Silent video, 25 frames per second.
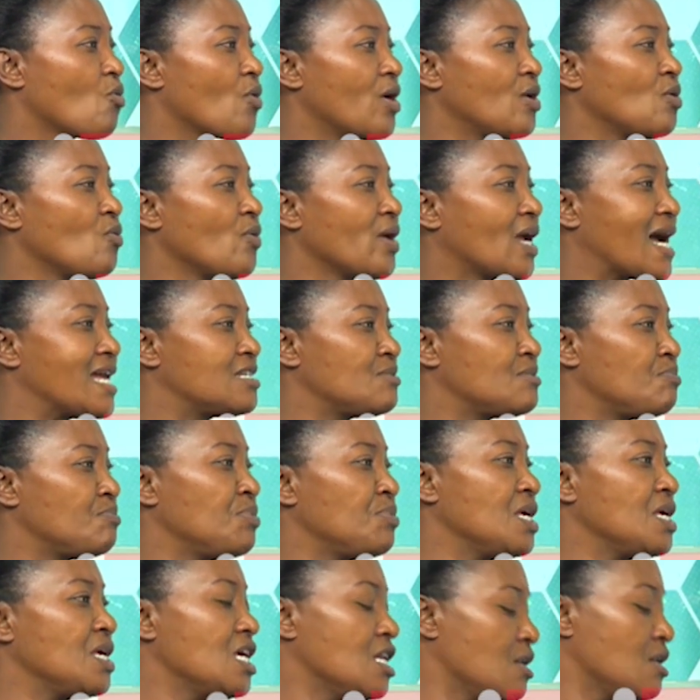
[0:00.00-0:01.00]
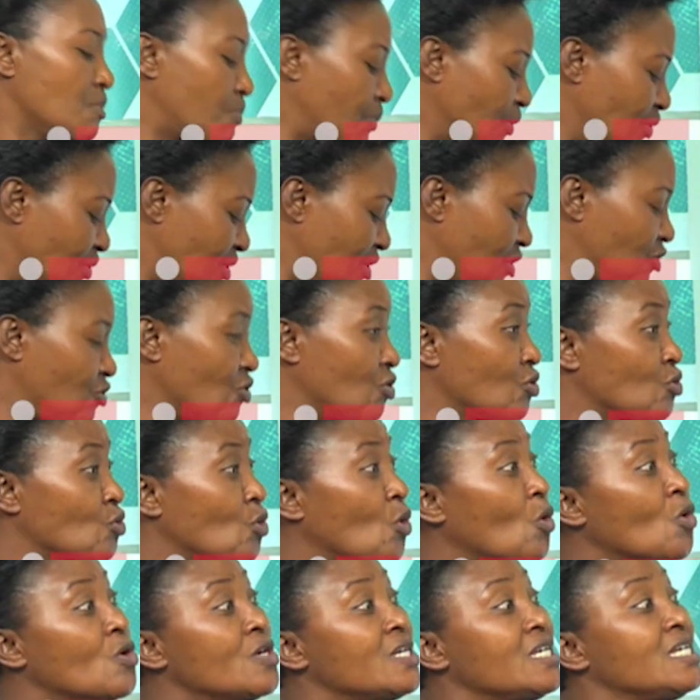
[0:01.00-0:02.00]
when we can't be in a position
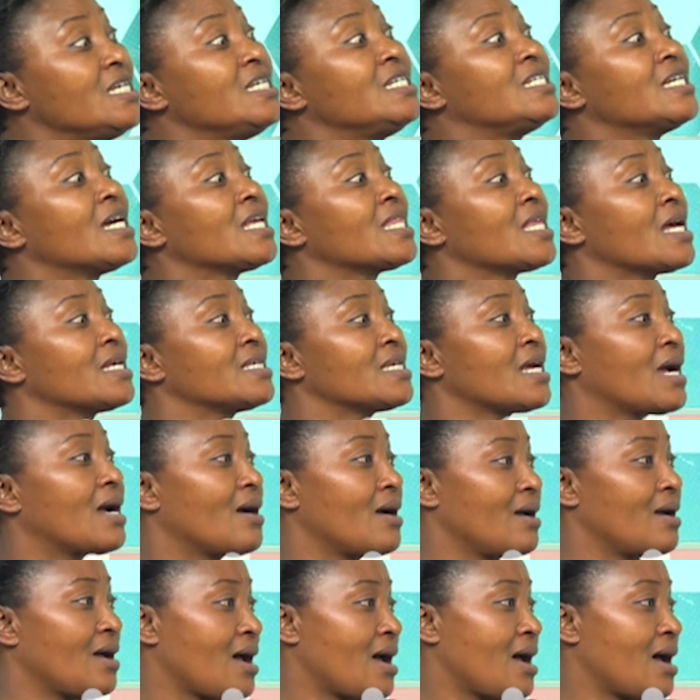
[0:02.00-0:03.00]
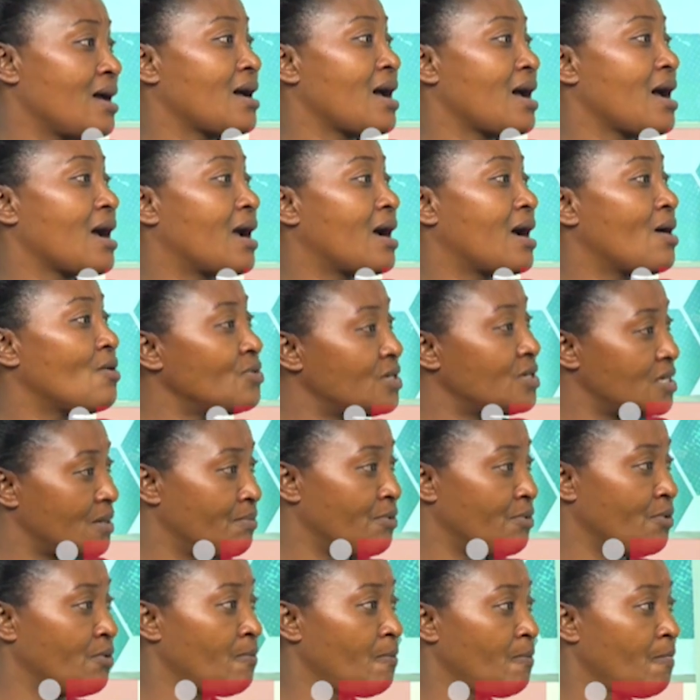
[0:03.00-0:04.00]
to hold each other
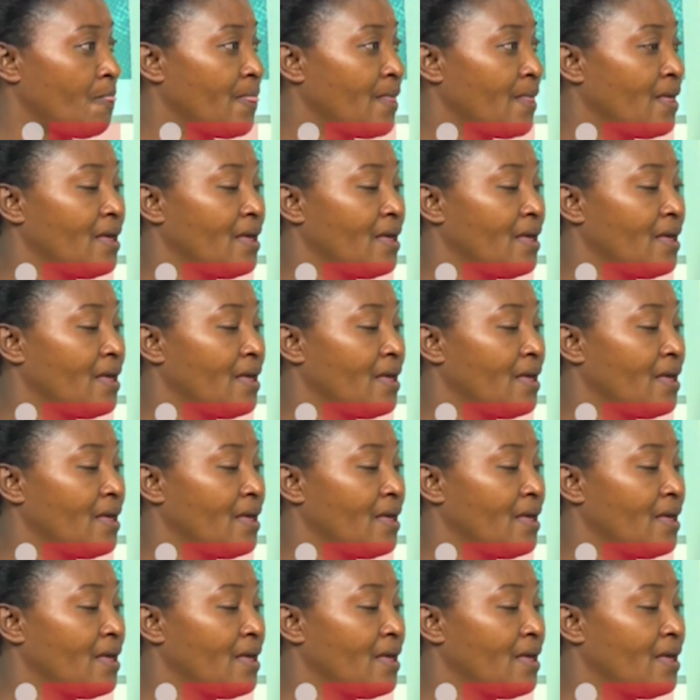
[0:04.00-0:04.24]
accountable.